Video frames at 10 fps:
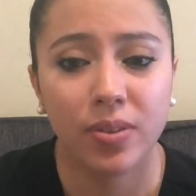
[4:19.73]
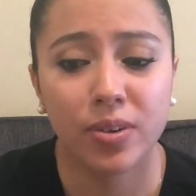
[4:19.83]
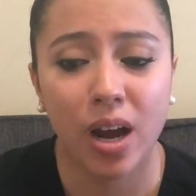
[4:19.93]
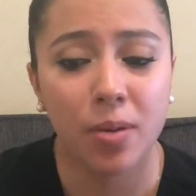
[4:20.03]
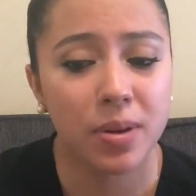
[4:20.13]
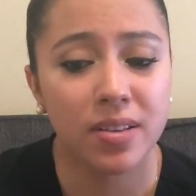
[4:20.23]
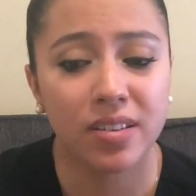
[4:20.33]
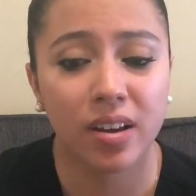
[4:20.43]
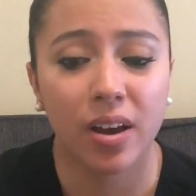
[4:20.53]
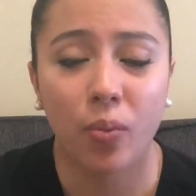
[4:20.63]
their diabetes
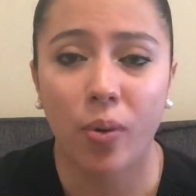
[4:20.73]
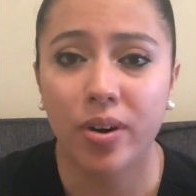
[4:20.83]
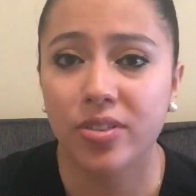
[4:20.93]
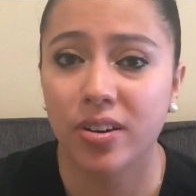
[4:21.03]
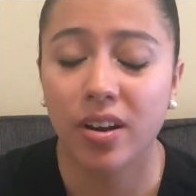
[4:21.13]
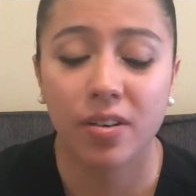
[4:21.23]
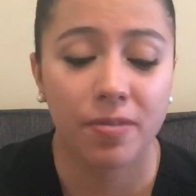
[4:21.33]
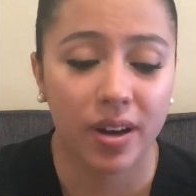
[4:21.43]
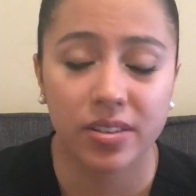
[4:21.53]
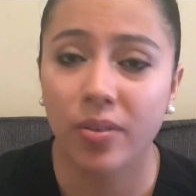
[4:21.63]
can get worse and it can
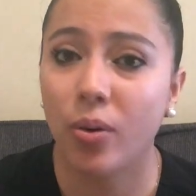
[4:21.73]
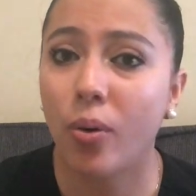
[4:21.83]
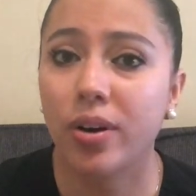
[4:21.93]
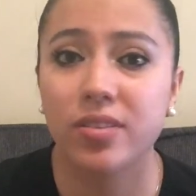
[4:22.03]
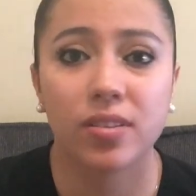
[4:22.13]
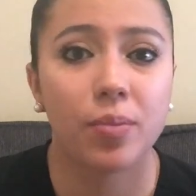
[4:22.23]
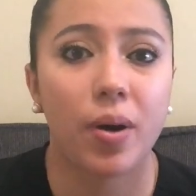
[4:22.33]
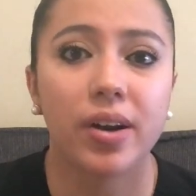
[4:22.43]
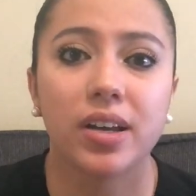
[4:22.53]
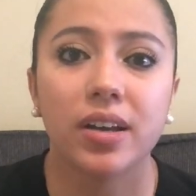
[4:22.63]
affect other organs in the
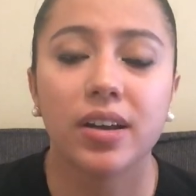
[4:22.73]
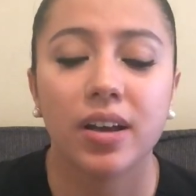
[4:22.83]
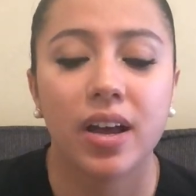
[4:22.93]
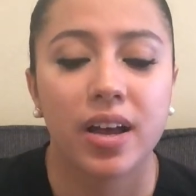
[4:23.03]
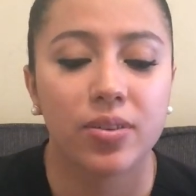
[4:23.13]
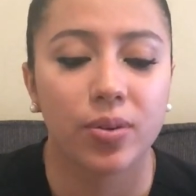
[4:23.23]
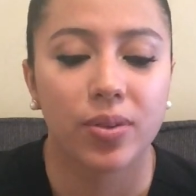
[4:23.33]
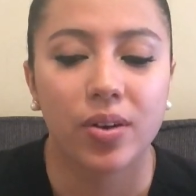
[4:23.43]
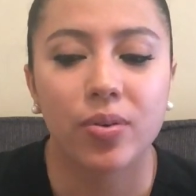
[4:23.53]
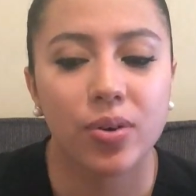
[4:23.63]
body. So
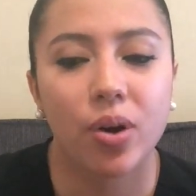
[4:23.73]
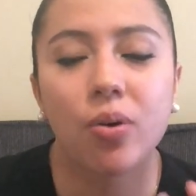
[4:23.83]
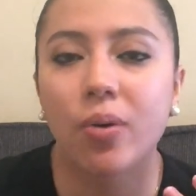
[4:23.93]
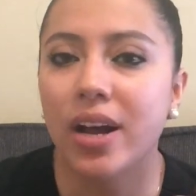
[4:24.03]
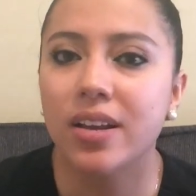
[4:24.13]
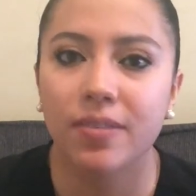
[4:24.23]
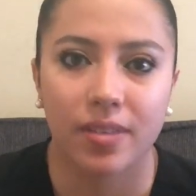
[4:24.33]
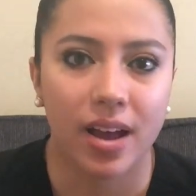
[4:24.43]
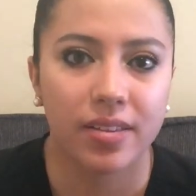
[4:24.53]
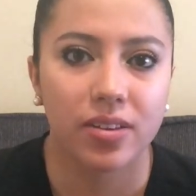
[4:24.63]
they don't know any of
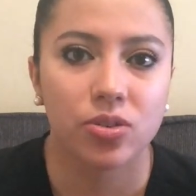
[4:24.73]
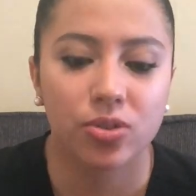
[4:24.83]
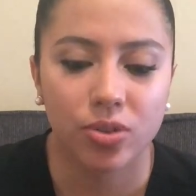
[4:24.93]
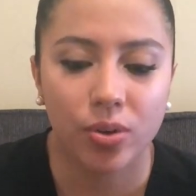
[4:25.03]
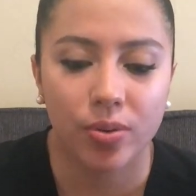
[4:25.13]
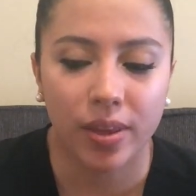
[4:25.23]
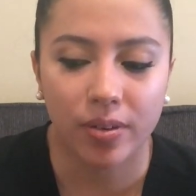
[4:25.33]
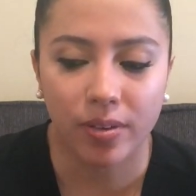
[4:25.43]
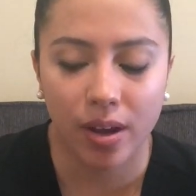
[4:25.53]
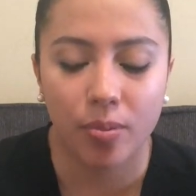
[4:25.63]
that. They just know that
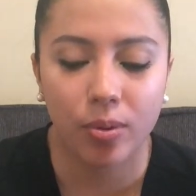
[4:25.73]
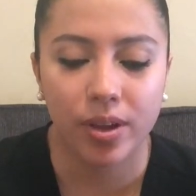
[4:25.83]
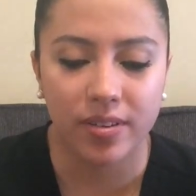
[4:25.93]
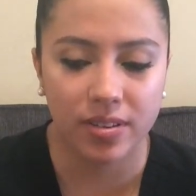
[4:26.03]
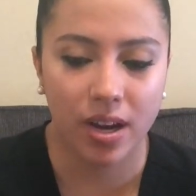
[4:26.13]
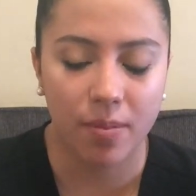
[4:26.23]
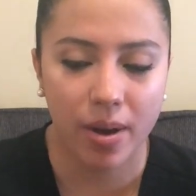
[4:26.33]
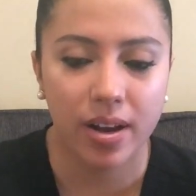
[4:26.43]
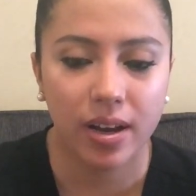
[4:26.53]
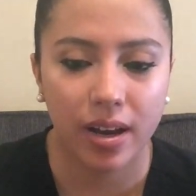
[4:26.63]
they're labeled as a
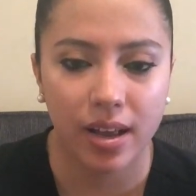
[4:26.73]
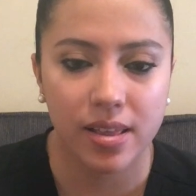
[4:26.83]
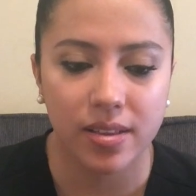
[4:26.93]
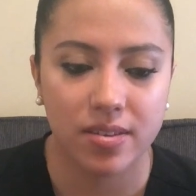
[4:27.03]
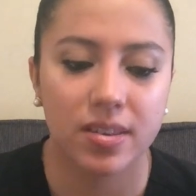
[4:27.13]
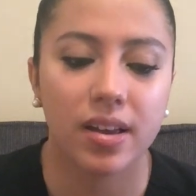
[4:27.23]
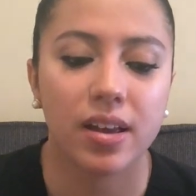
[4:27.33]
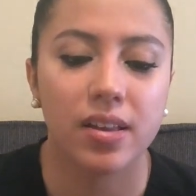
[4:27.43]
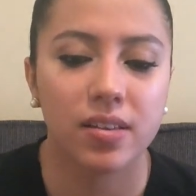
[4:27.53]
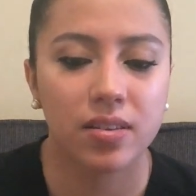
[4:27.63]
diabetic, and that's
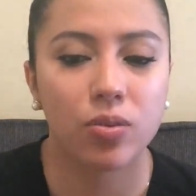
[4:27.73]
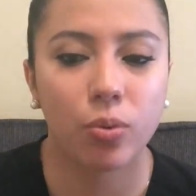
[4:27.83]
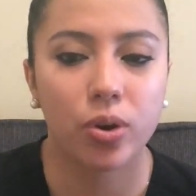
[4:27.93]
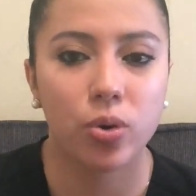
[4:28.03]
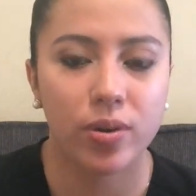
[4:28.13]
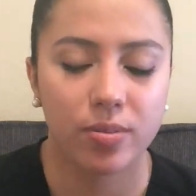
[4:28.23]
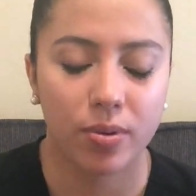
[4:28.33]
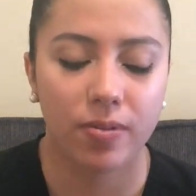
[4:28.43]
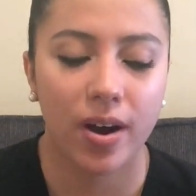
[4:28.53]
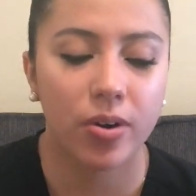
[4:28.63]
it. And this is where you as a
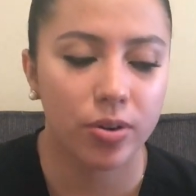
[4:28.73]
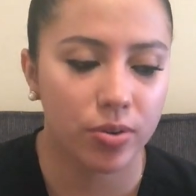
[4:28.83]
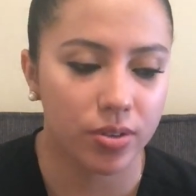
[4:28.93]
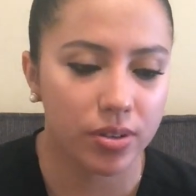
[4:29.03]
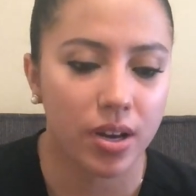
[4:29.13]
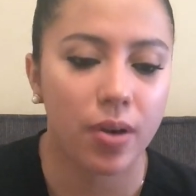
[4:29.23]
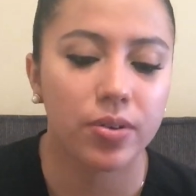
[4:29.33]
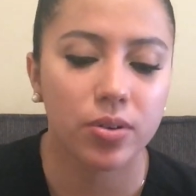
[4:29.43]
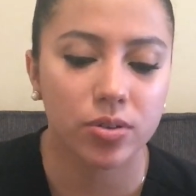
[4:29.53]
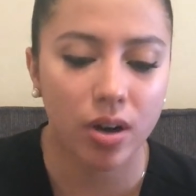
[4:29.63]
provider, you sit
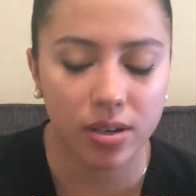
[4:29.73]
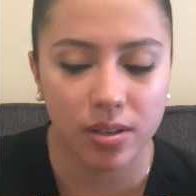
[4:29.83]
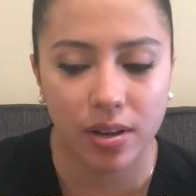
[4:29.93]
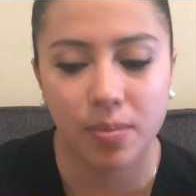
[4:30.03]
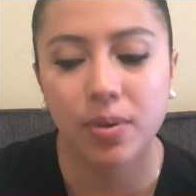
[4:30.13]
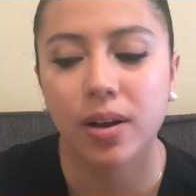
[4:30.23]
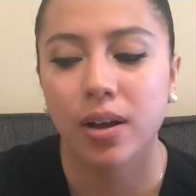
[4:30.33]
down and you talk to them.